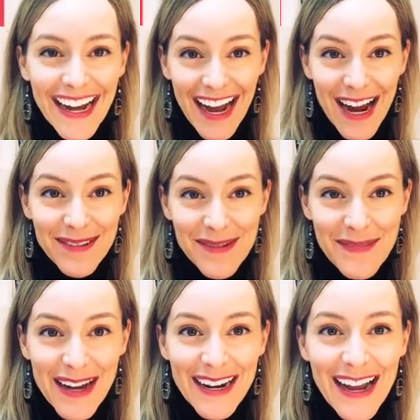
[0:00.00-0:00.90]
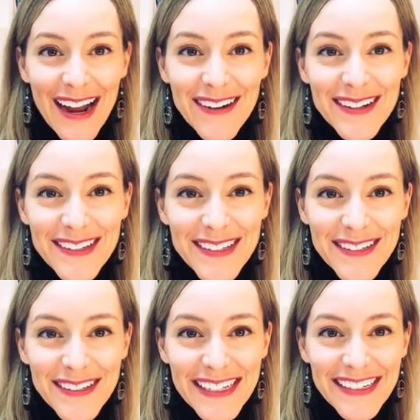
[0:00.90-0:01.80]
Hi, Rebecca. How are you
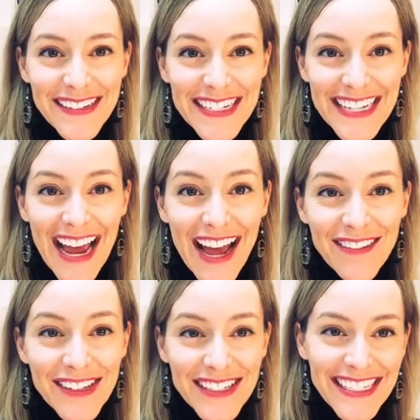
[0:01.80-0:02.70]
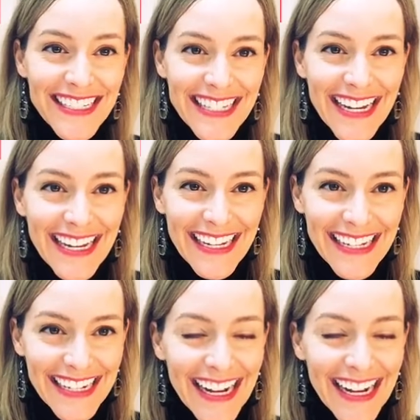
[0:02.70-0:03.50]
doing? Great to have you today.